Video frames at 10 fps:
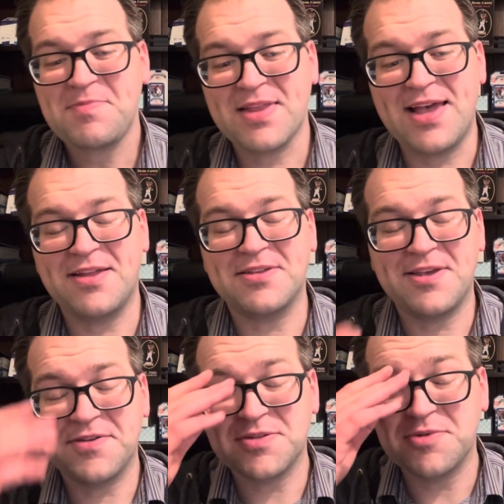and
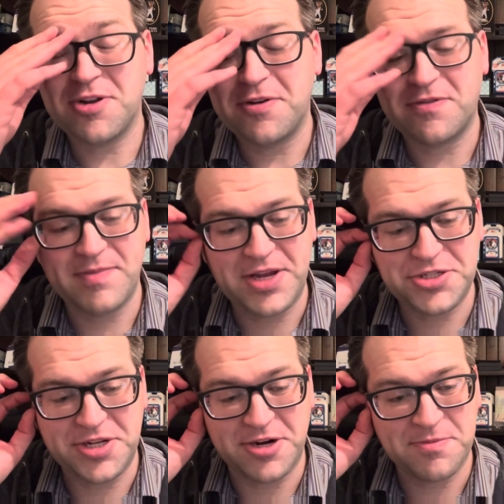give some good
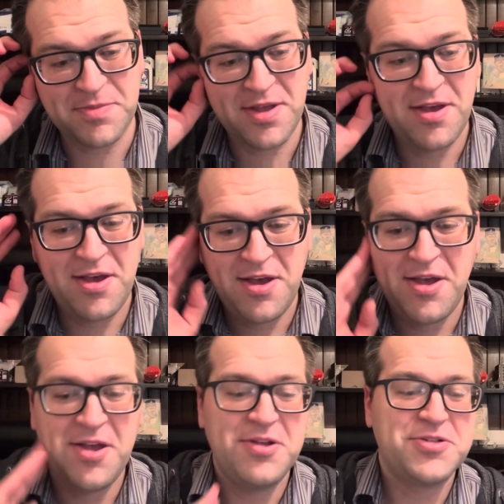information here.
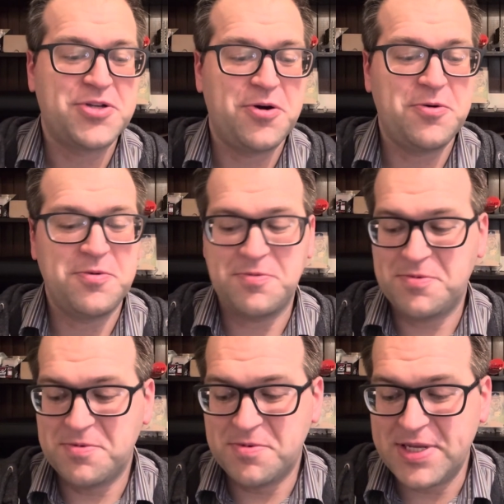So
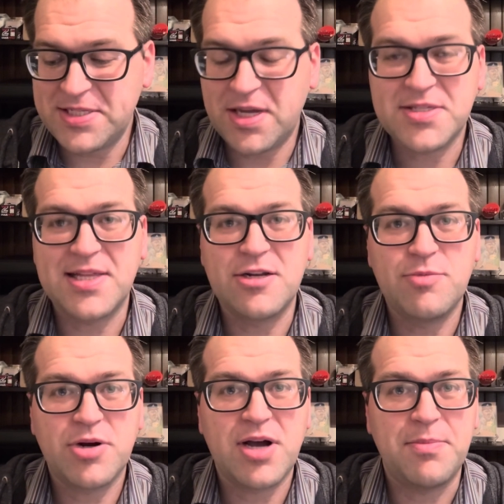this does get a little
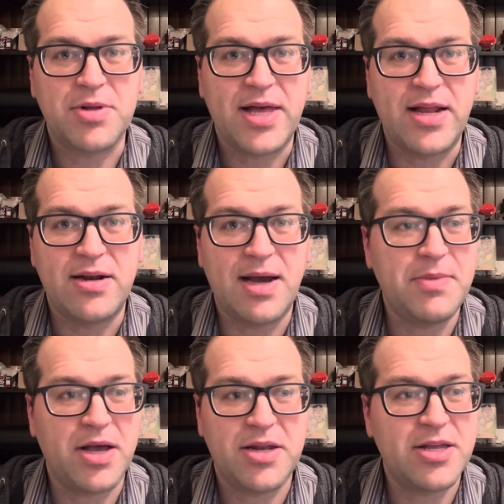more complicated. I'm
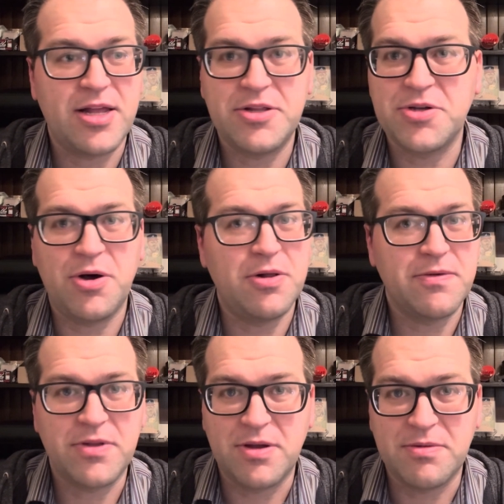not going to get into all of
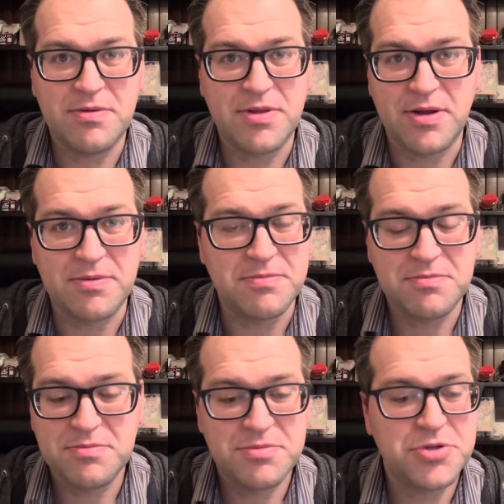the
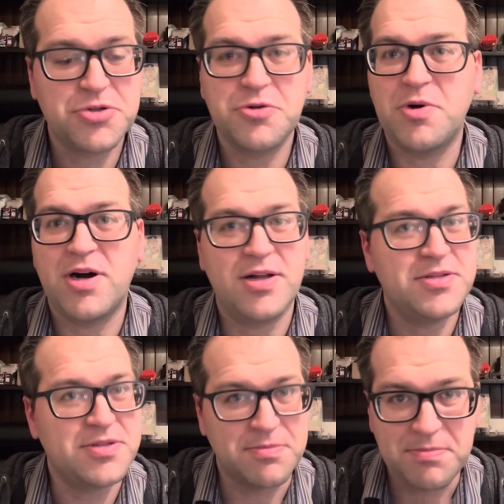true
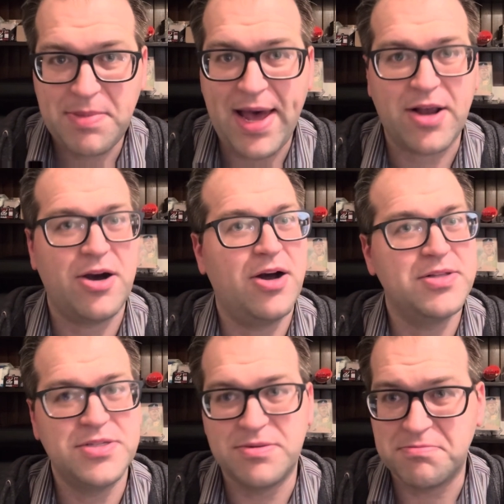odds and pack
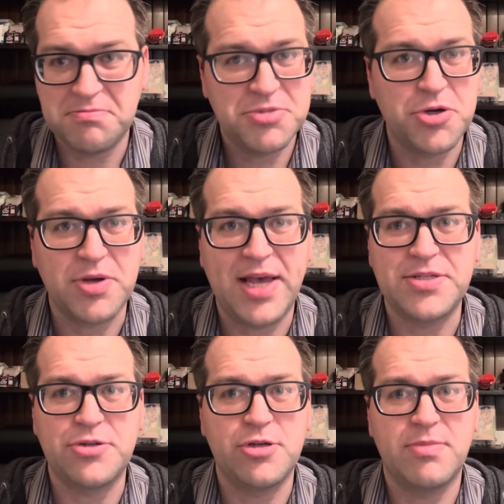odds and
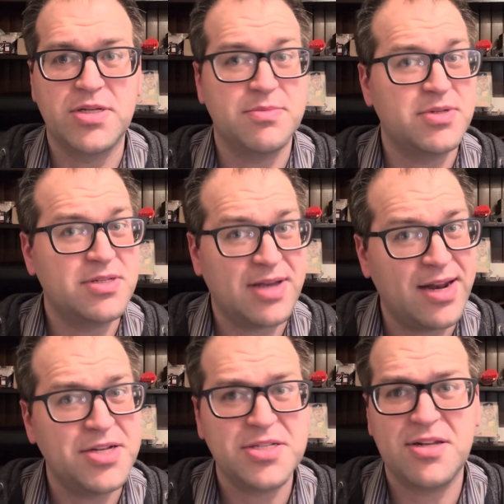showcasing too much. I'm kind
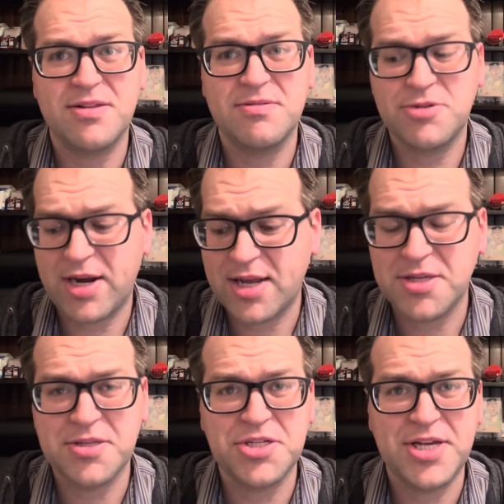of just going to try to cut to
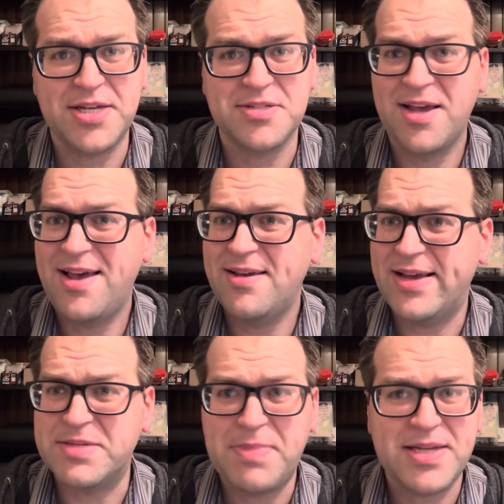the chase
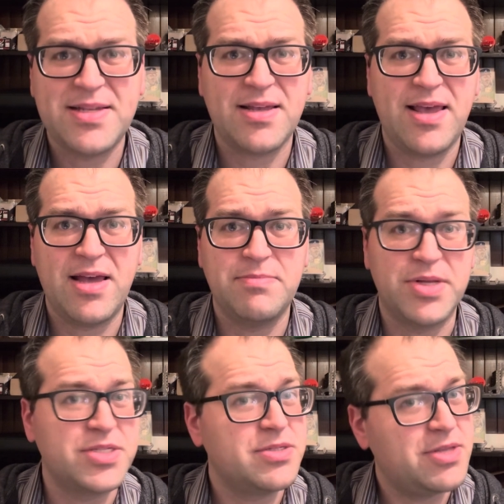as best I can,
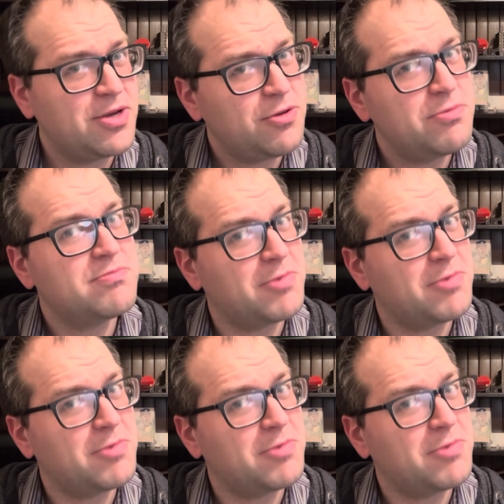but still